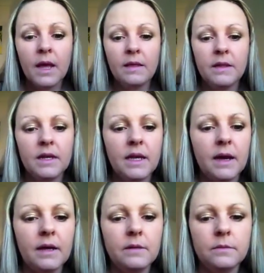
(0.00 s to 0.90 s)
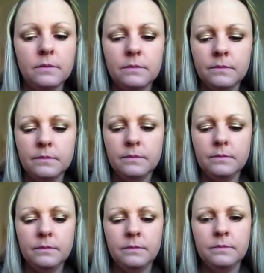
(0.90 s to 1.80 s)
And then again,
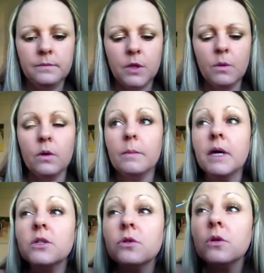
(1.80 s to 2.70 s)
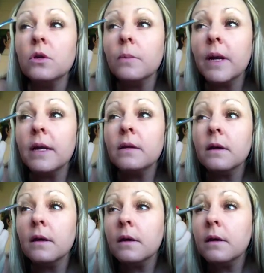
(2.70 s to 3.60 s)
you want to make sure that you blend
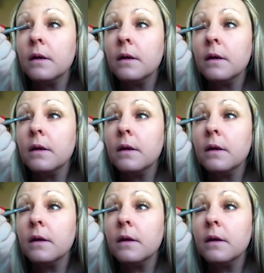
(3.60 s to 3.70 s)
it.